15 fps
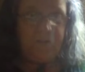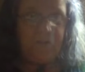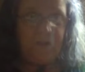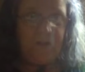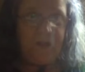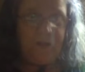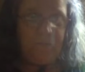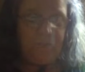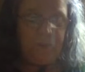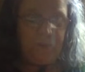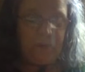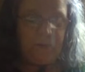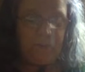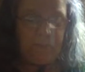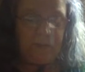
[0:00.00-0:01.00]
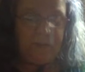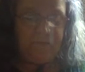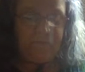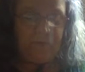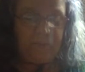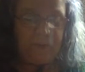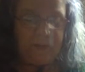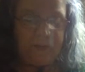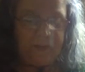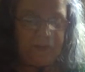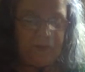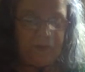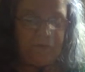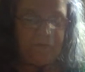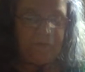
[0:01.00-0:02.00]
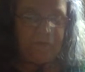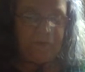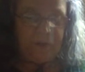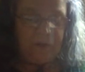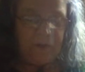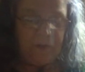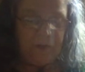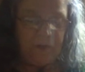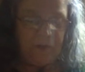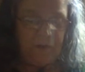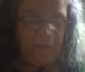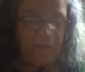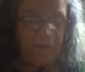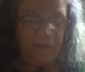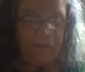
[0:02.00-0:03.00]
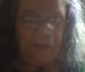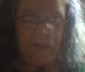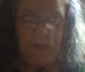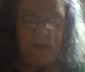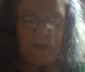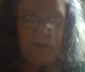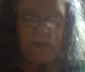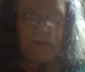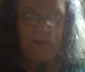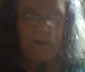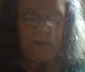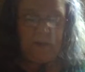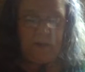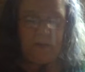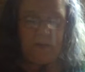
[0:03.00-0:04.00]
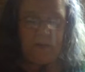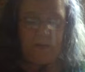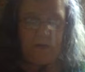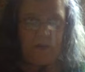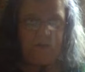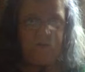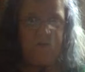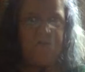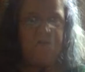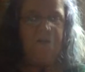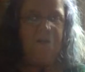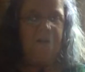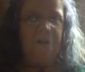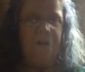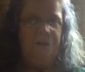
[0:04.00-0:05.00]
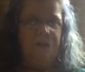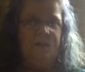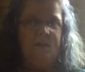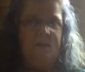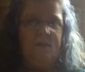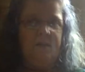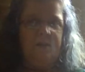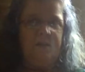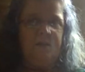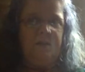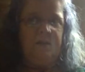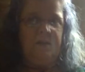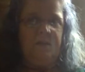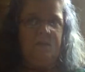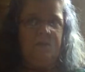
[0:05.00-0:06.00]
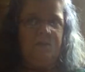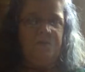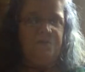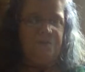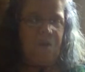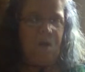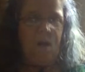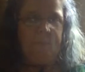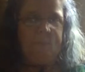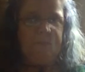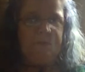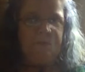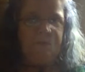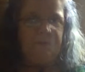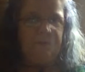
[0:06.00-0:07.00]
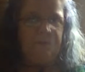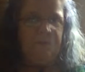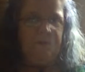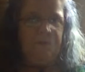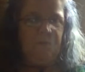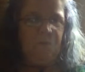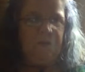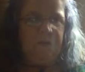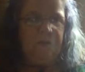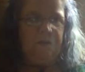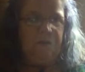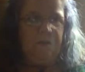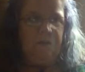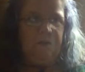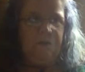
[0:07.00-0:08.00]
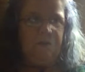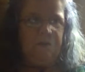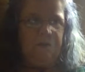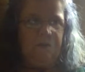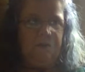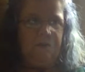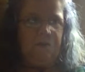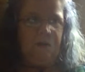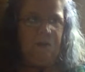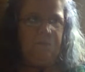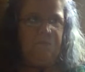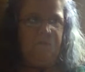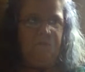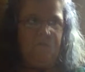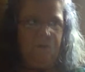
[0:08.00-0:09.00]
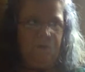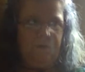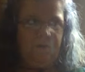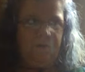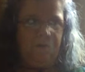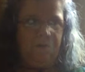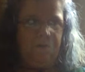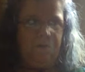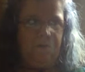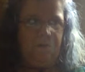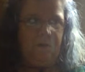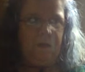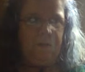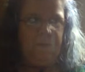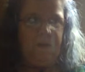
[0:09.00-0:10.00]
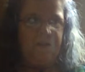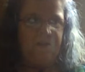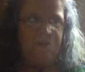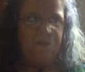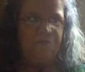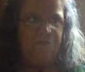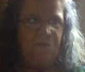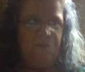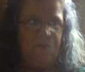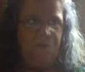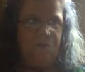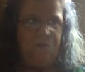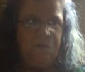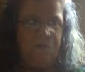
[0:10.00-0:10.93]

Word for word: that I had put on the plate for myself. But then I just suddenly stopped and went, I'm full. I'm actually full.